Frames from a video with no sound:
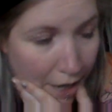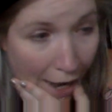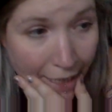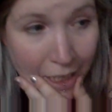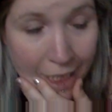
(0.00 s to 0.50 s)

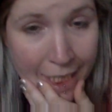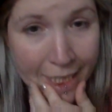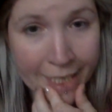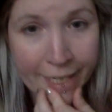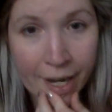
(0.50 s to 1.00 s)
actually
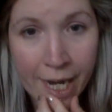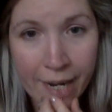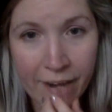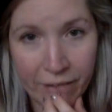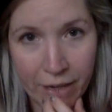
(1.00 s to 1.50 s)
did not
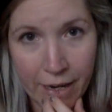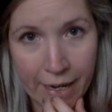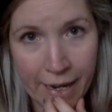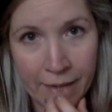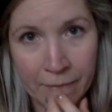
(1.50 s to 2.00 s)
ever cut
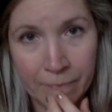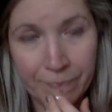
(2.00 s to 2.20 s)
again.